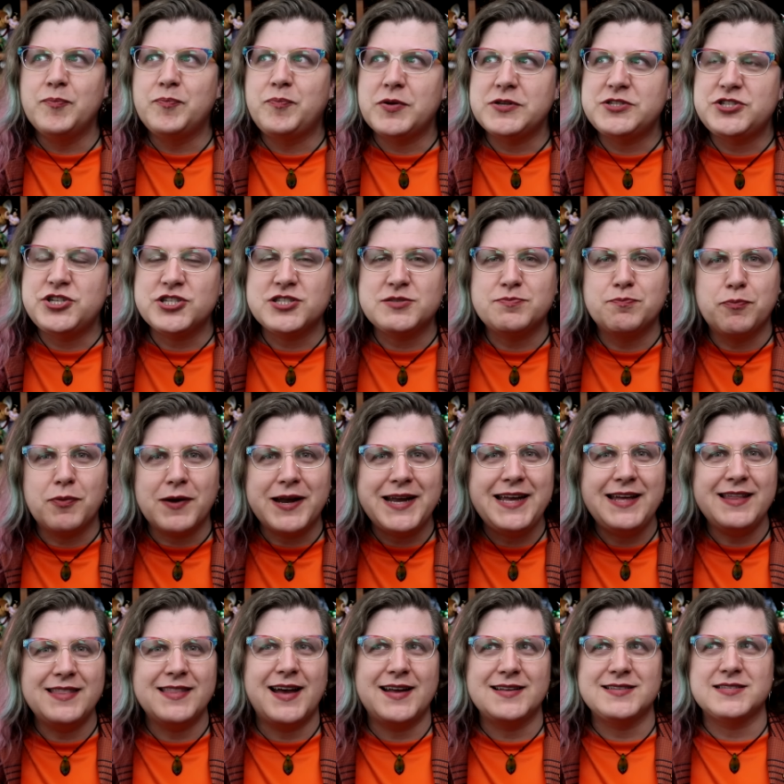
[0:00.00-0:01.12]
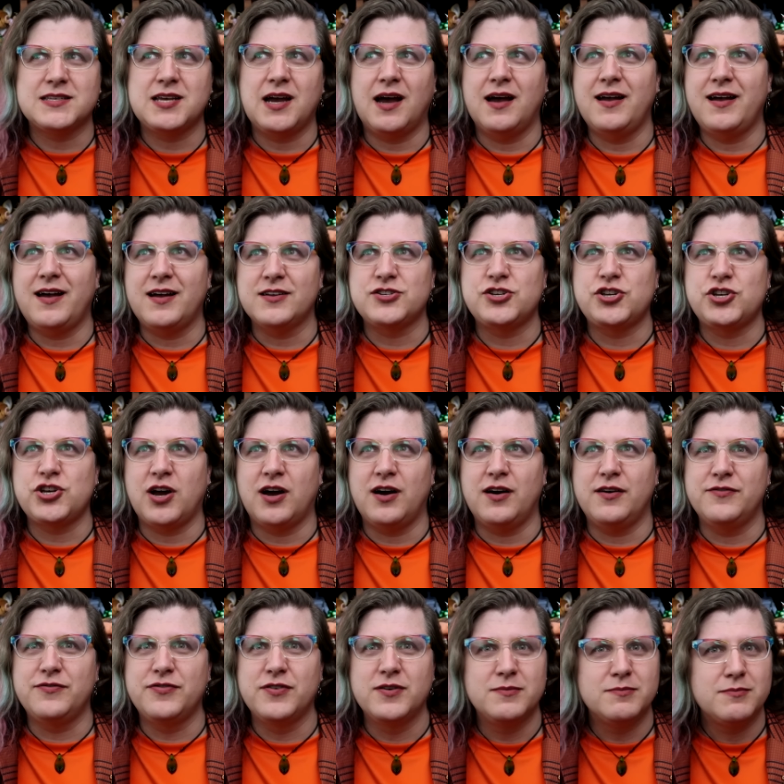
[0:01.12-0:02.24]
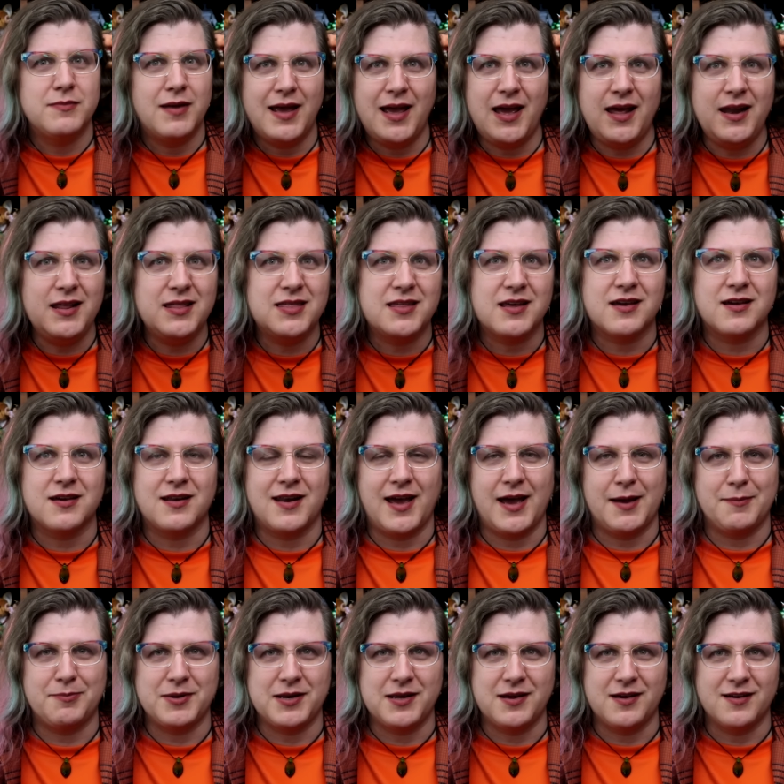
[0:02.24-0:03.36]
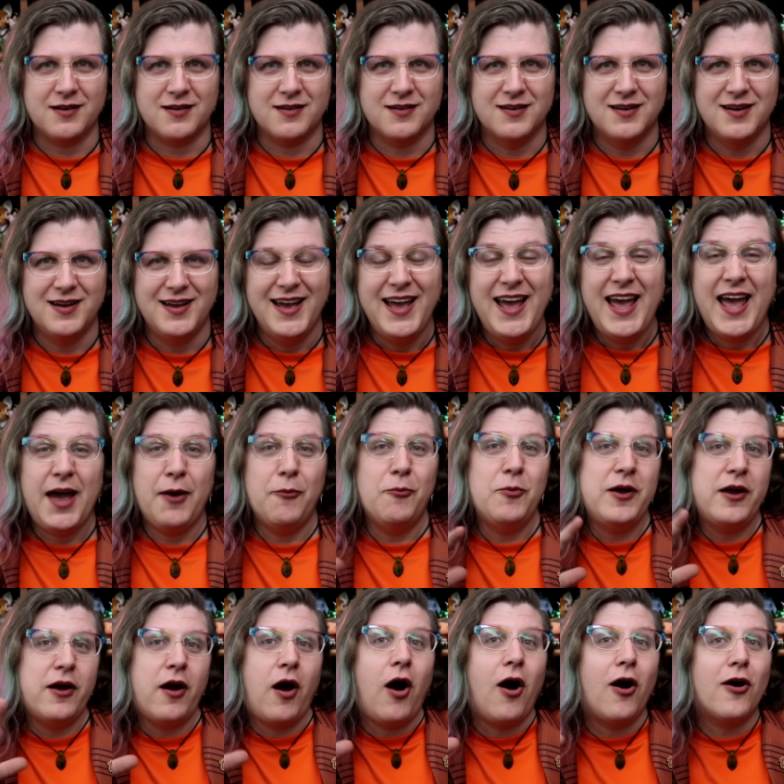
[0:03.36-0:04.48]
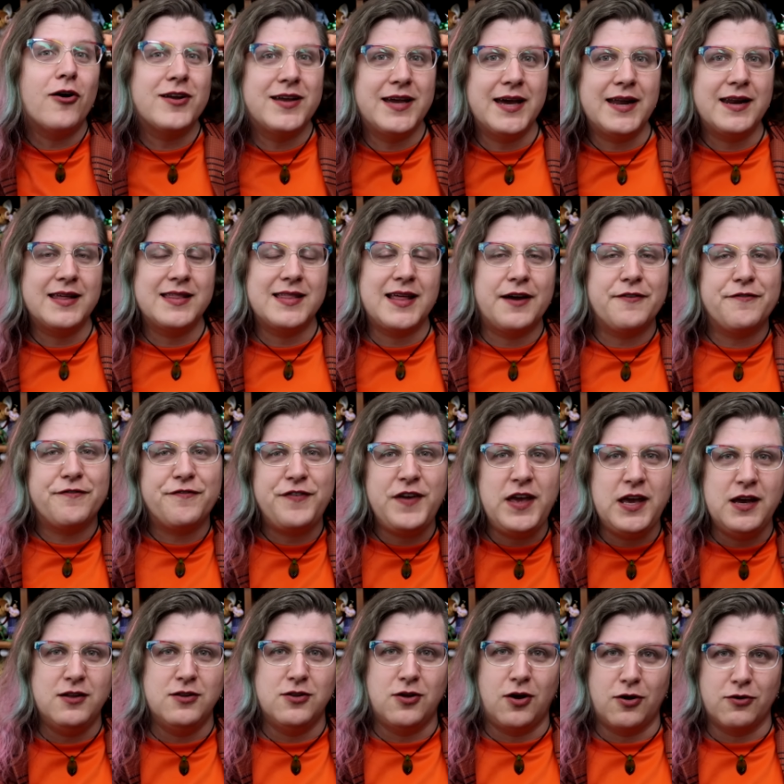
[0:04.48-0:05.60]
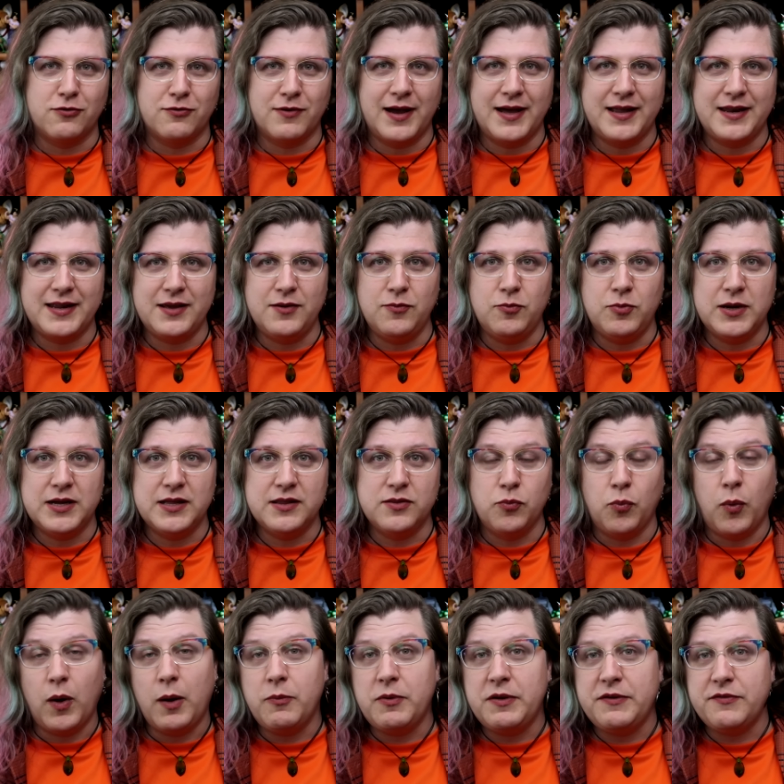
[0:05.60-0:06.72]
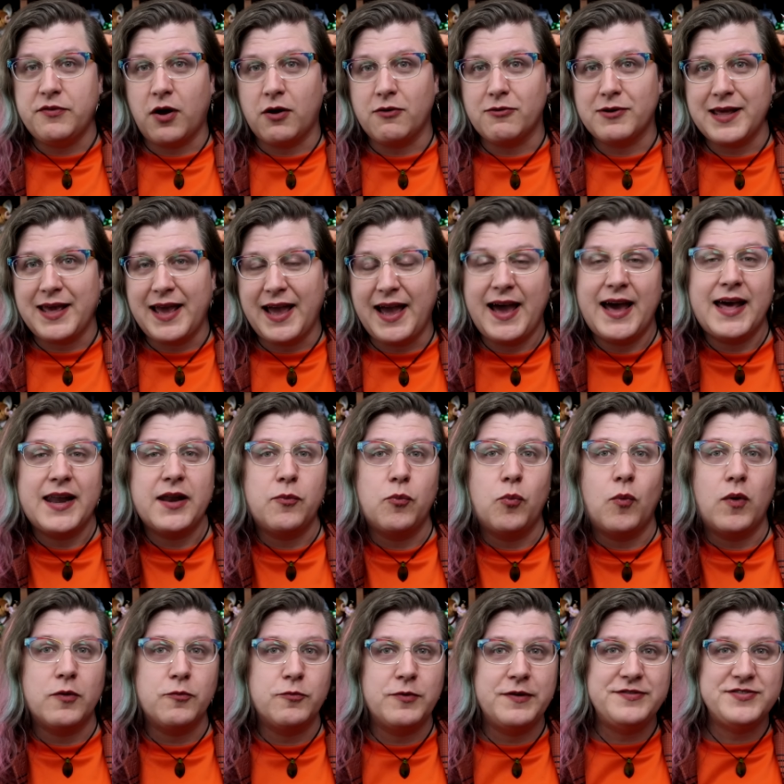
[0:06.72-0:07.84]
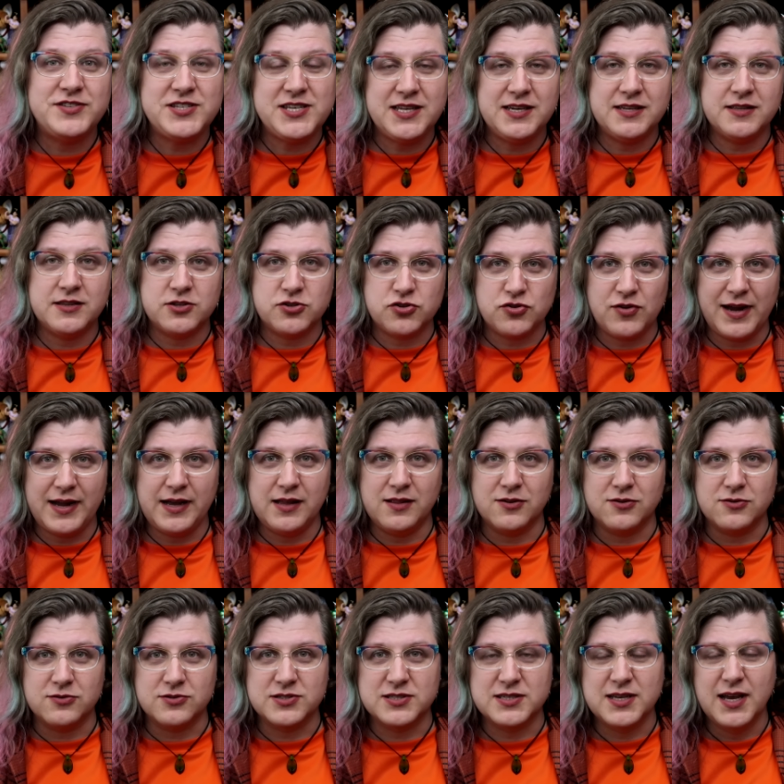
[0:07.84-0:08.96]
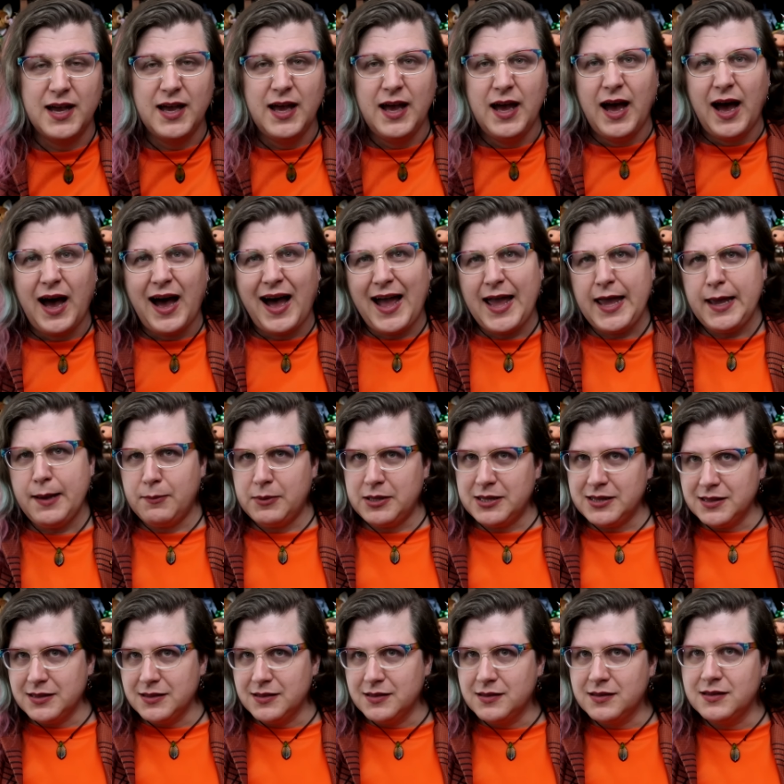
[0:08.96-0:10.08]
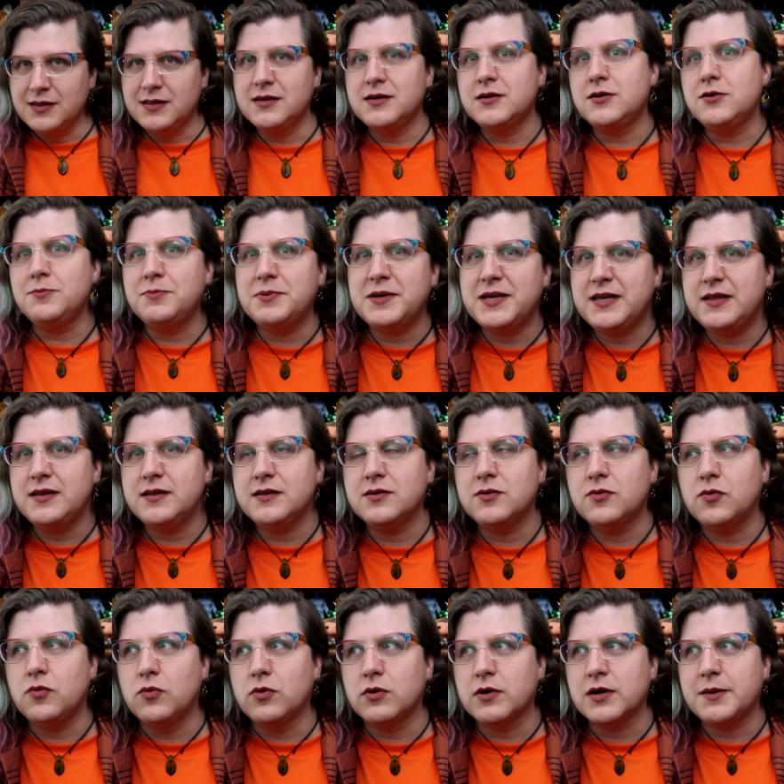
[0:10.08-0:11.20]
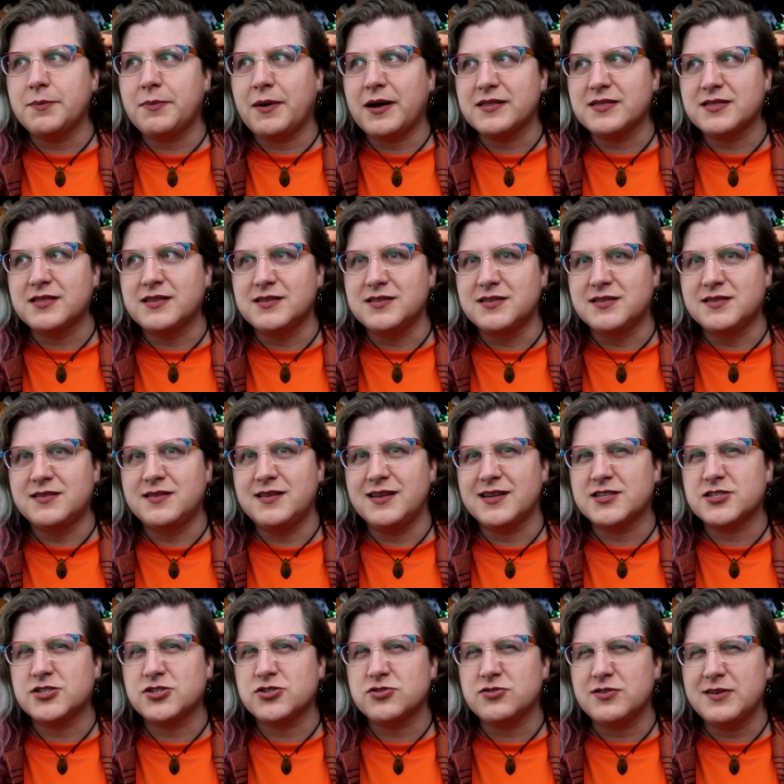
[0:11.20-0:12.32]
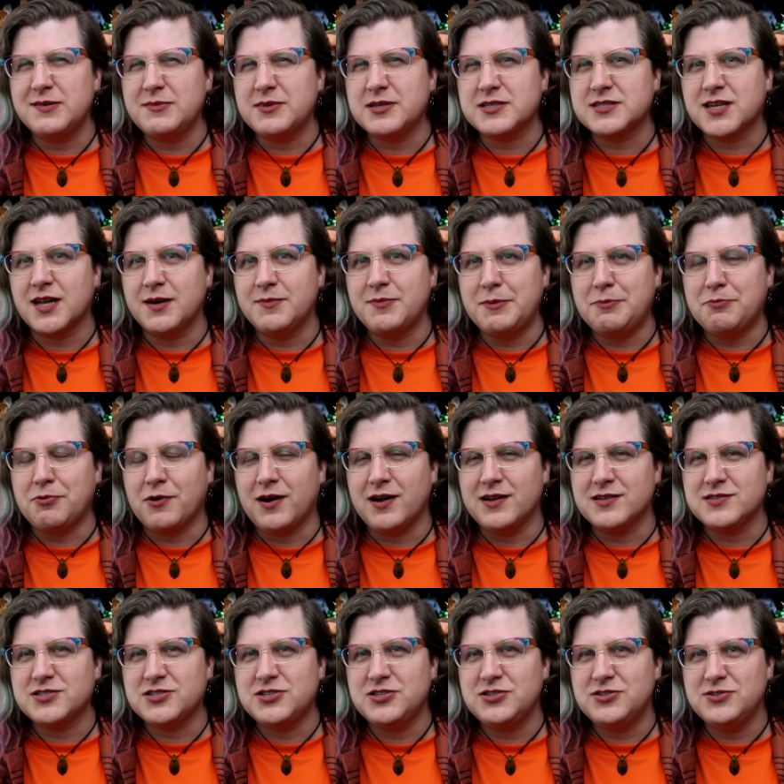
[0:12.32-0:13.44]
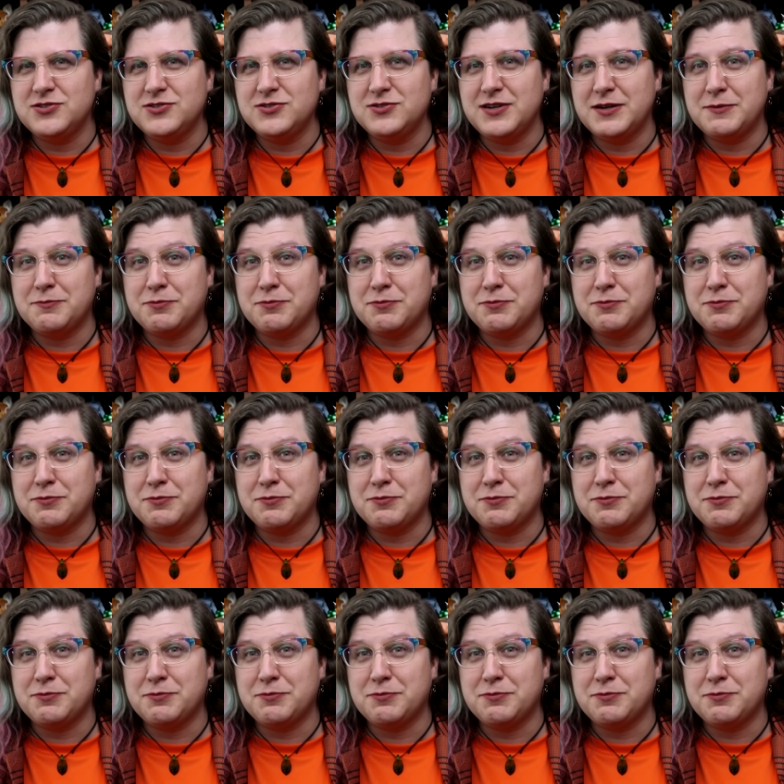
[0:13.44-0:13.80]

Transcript: But just bringing that touch of anything could happen here. And we are getting that feel already with what we've already had and what we've seen in the trailers. I am a little bit worried about the extreme that's going to be brought to.